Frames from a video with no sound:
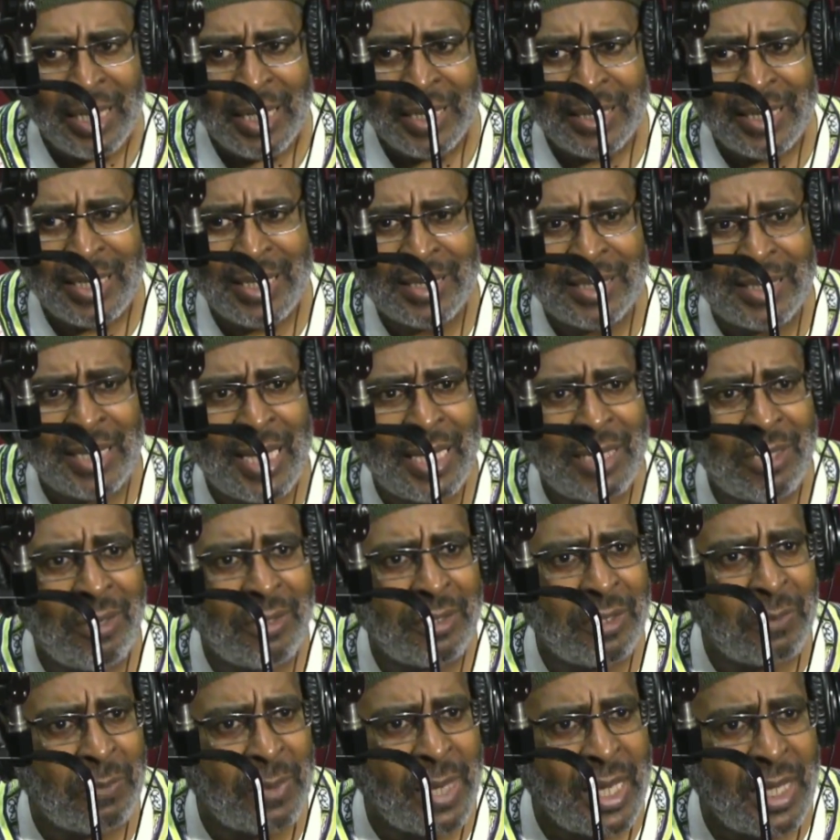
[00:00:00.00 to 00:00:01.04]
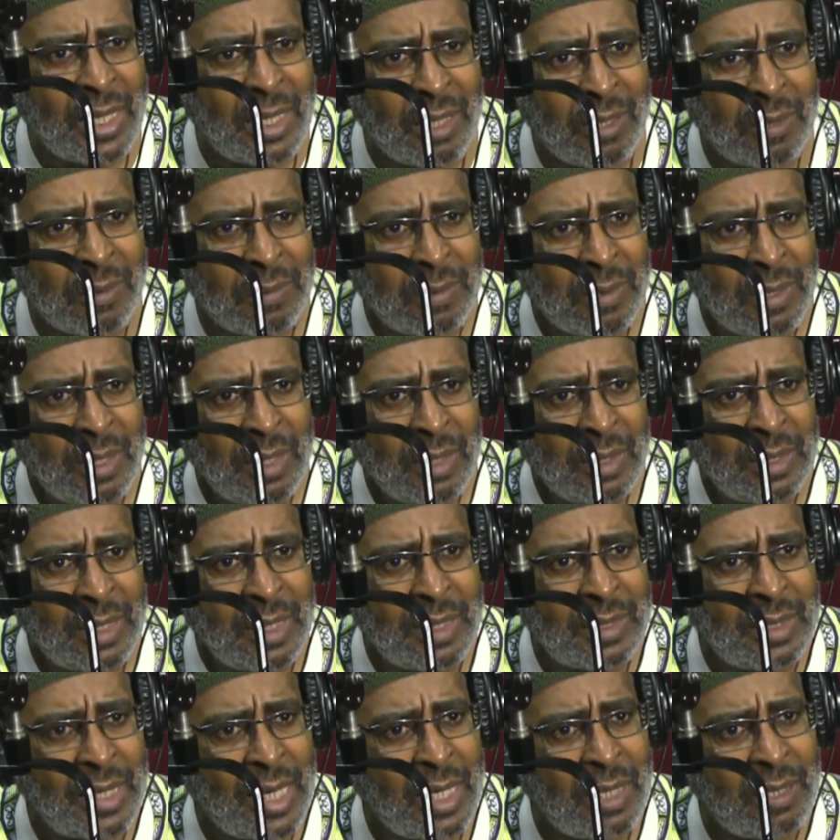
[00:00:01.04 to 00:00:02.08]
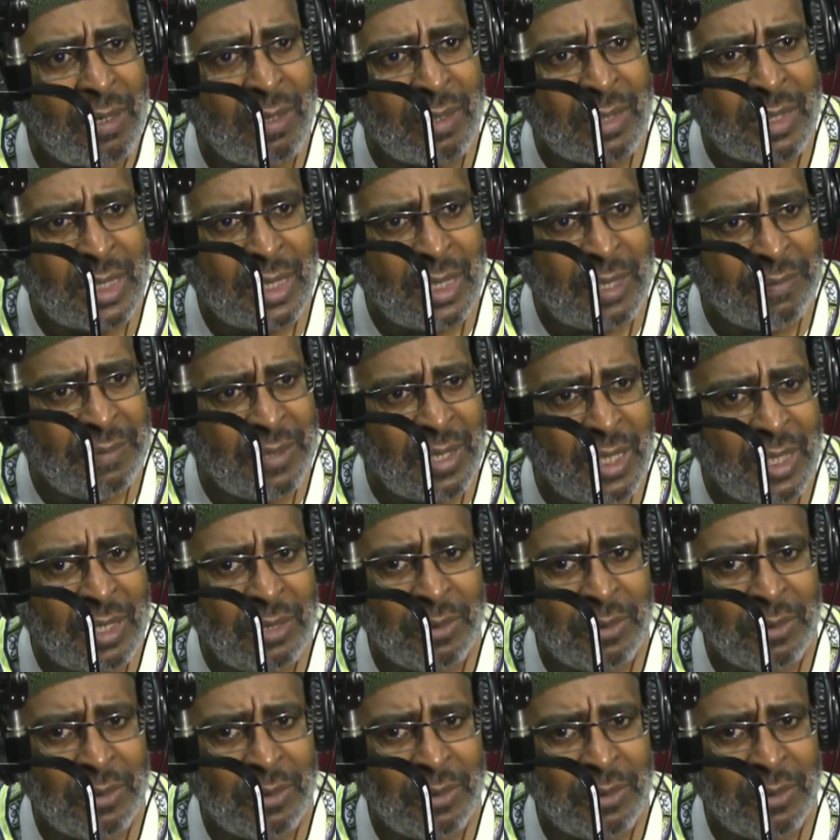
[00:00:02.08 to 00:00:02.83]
They say it on the radio. They say it on TV.